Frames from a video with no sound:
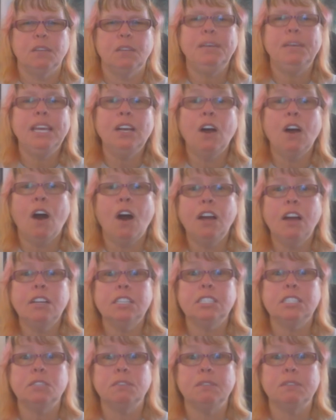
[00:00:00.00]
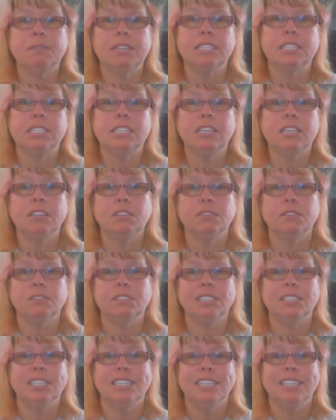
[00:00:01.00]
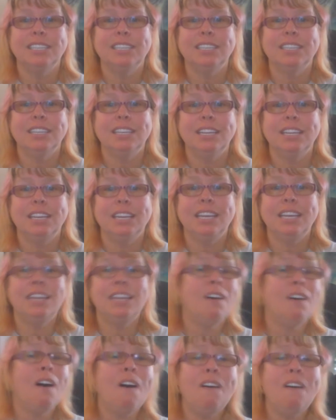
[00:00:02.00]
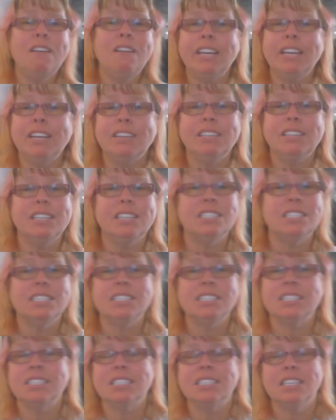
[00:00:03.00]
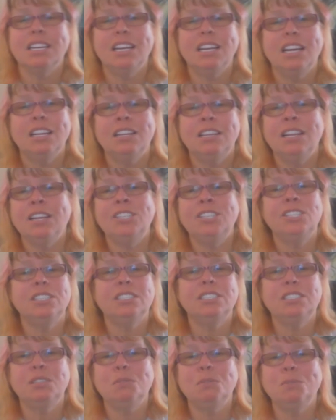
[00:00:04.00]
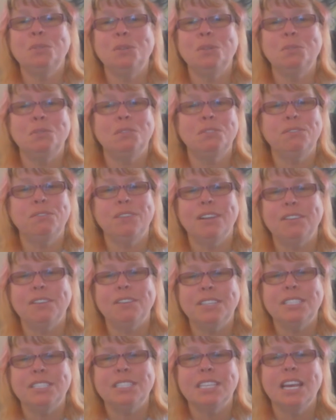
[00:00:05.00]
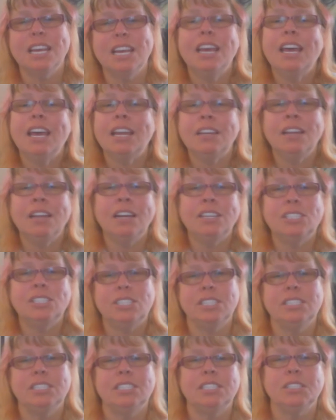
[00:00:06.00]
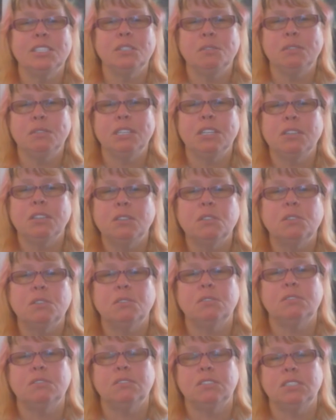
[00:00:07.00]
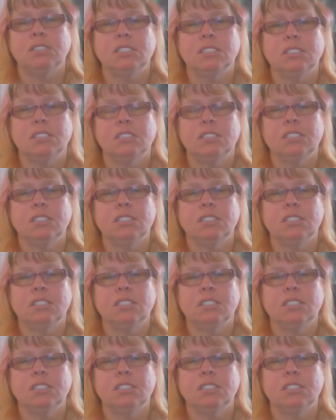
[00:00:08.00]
Being honest with myself in all areas, not just the woo-woo fluffies and not just the criticals,